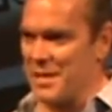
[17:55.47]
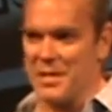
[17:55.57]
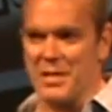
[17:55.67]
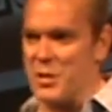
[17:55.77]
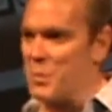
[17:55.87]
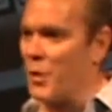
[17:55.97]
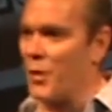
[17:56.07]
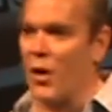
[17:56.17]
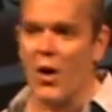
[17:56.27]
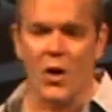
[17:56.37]
And it
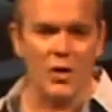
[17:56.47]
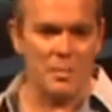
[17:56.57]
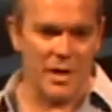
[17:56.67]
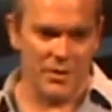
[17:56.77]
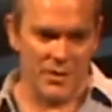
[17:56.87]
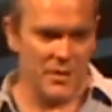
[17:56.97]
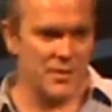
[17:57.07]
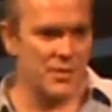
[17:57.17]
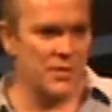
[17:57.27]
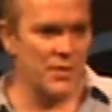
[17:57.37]
spoke all about
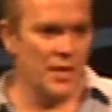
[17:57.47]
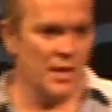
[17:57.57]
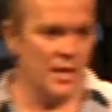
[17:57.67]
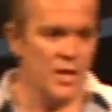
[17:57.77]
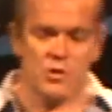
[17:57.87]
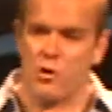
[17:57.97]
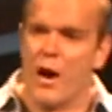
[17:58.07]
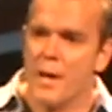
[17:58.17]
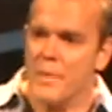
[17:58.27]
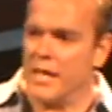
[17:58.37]
this.
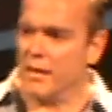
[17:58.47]
Try